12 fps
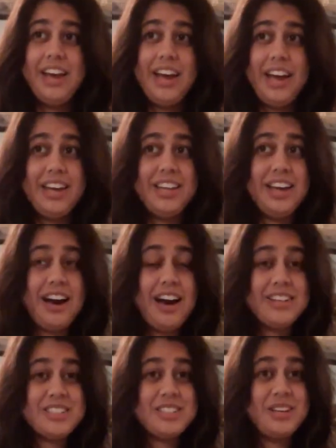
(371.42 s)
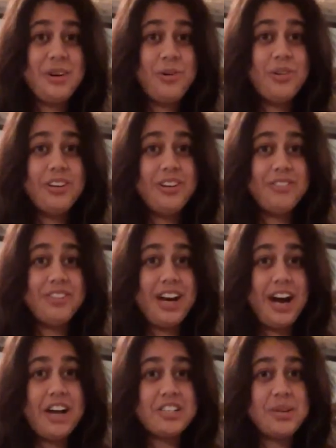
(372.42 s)
And he asks the owner of the
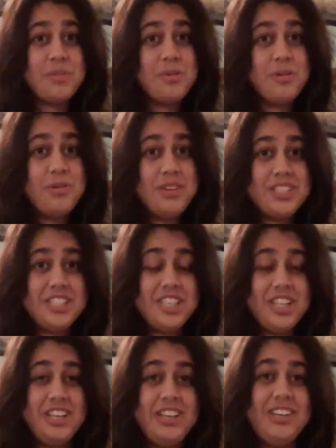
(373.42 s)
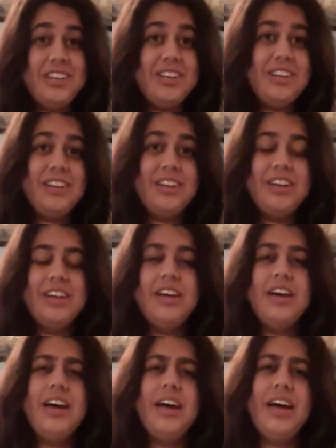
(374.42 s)
ashram, who is she?
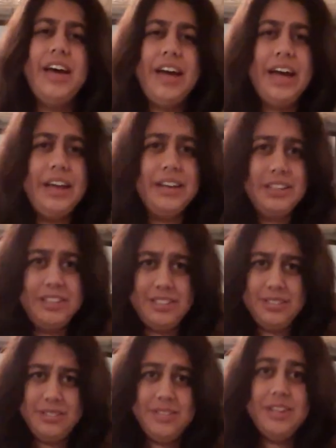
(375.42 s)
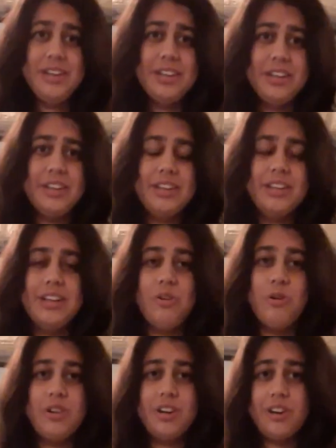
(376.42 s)
And the
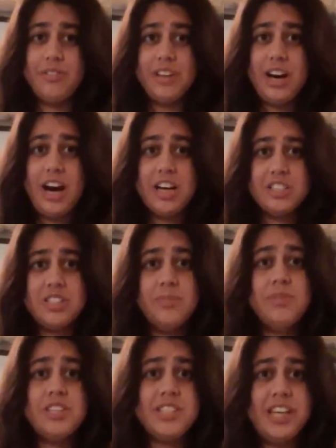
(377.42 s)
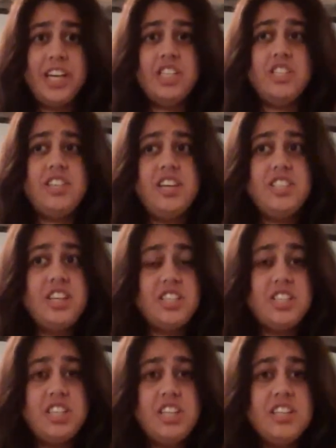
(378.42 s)
owner of the ashram, the sage, says that
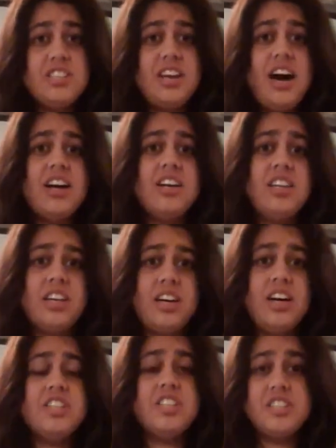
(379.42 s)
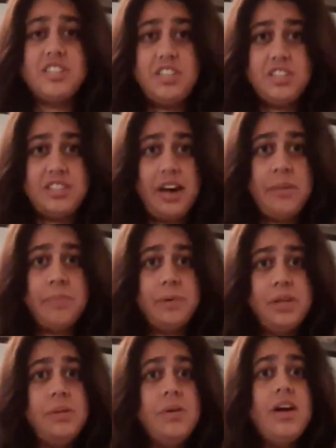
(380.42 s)
she is Naganika, she is a
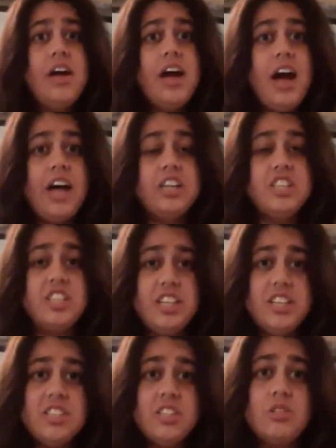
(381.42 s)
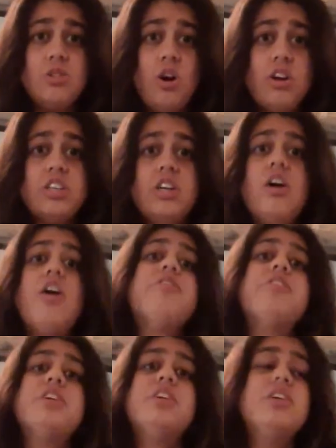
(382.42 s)
disciple, and she is the daughter of
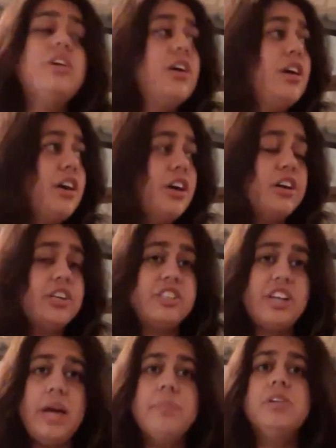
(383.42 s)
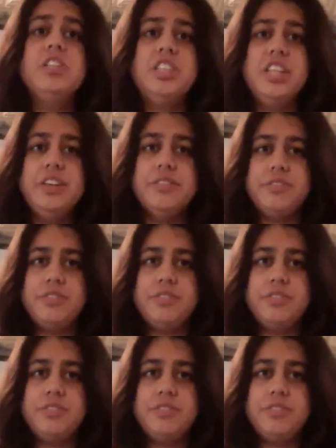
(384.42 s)
a tribal chief.